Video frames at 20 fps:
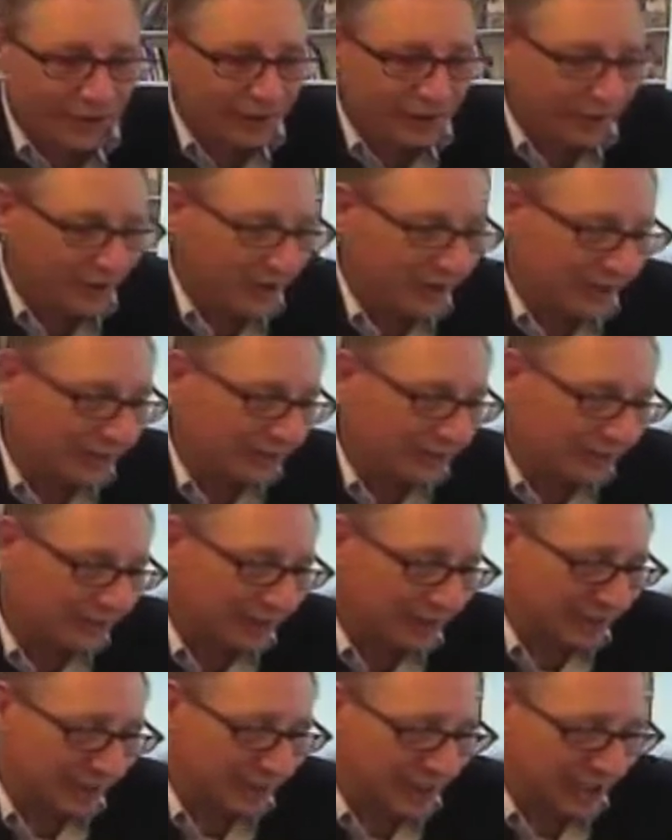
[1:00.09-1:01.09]
If
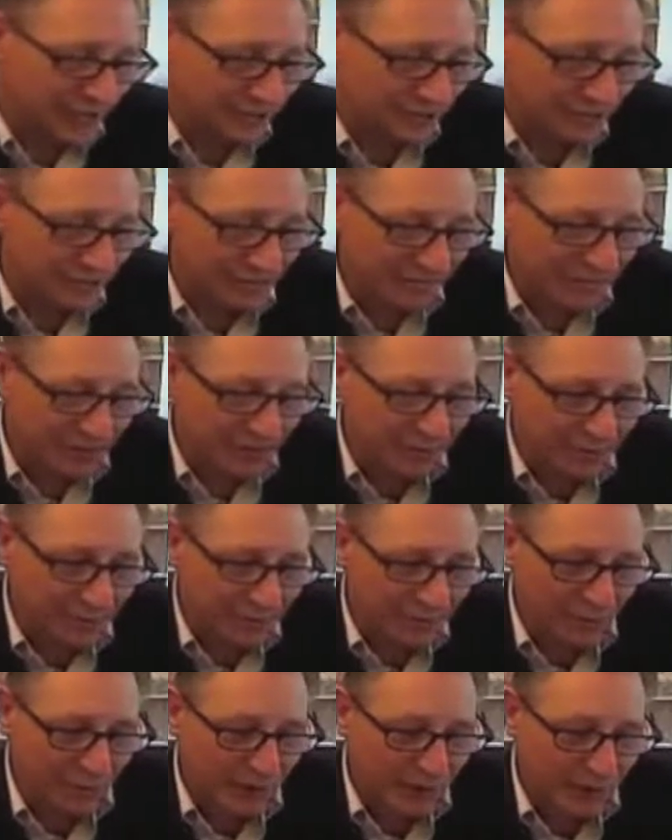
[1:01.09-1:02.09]
I had to sum it up,
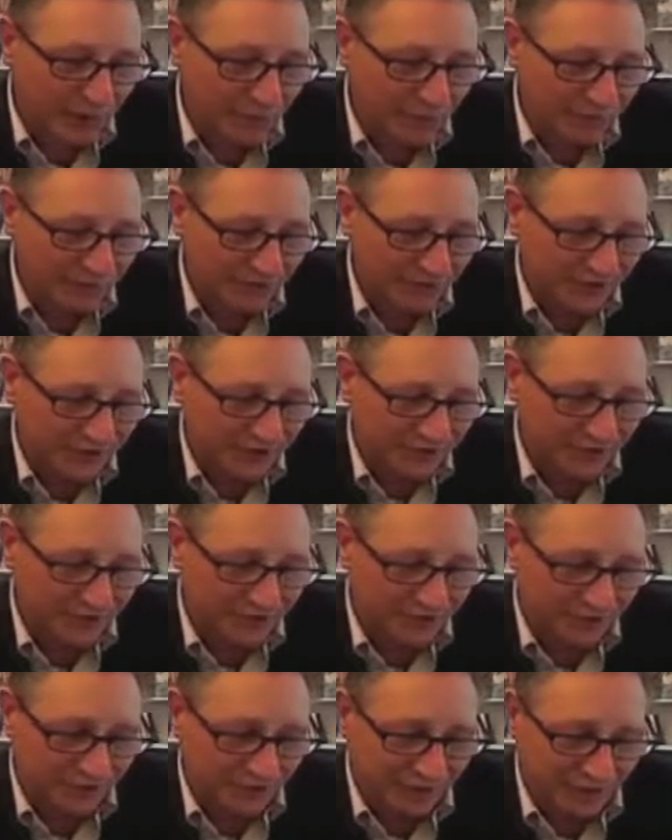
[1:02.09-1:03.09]
though, I would say
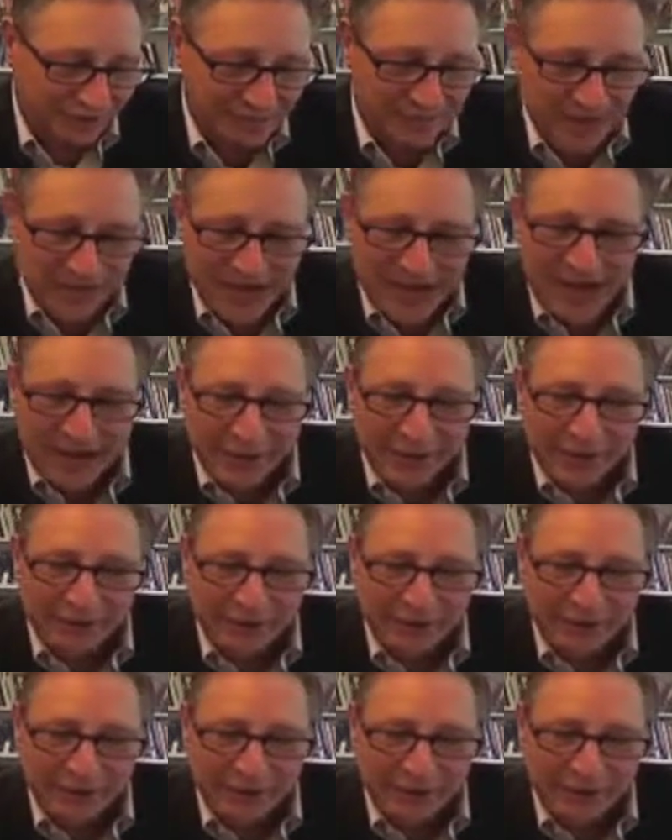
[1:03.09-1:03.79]
it's out of the